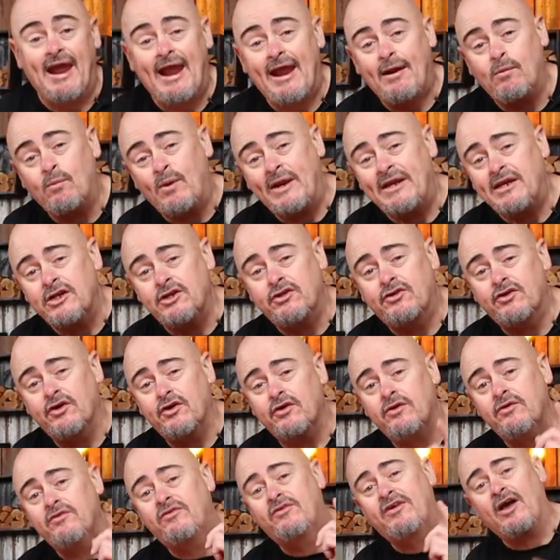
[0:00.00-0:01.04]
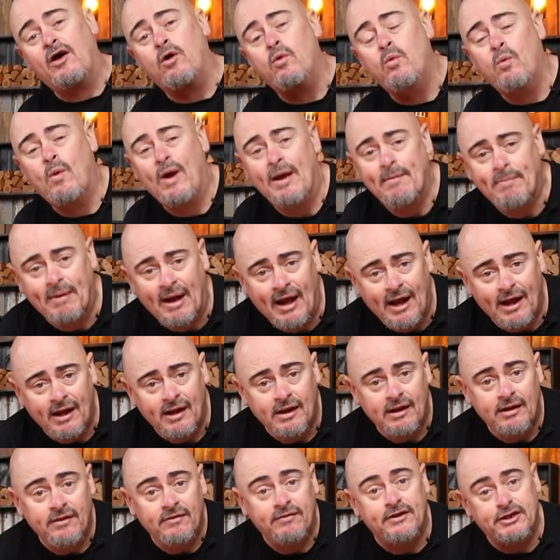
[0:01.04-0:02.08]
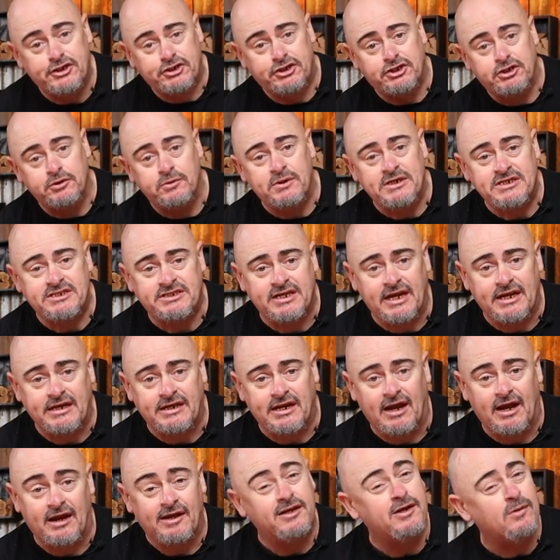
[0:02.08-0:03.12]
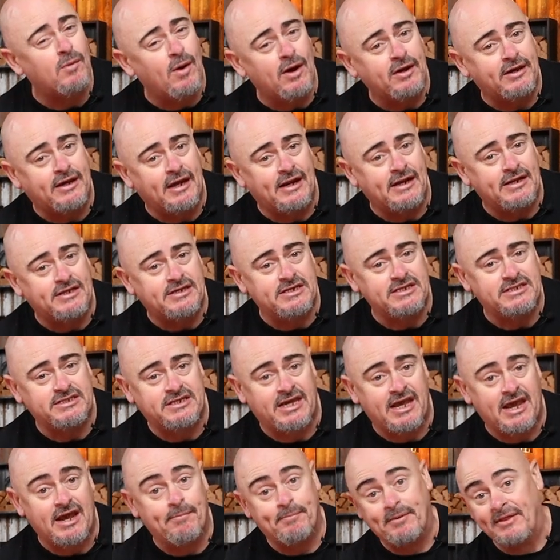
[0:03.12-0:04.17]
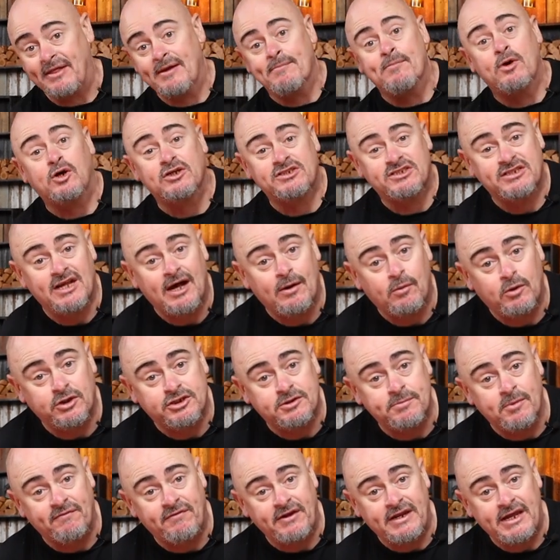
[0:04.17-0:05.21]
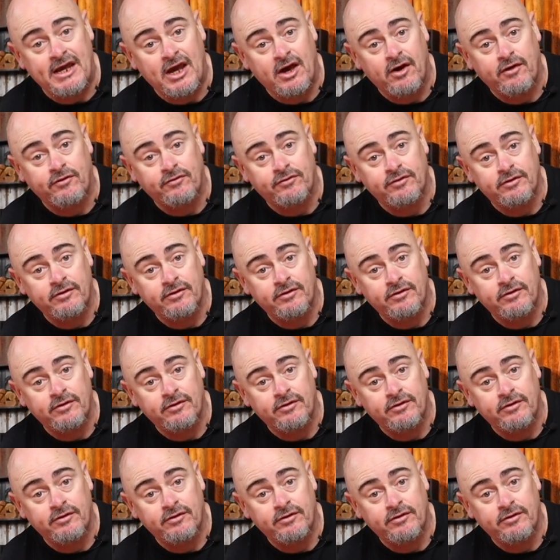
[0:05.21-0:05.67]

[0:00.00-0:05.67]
And when you do, tell Weber that Schueys sent you. You won't get a discount, but they might start watching my videos.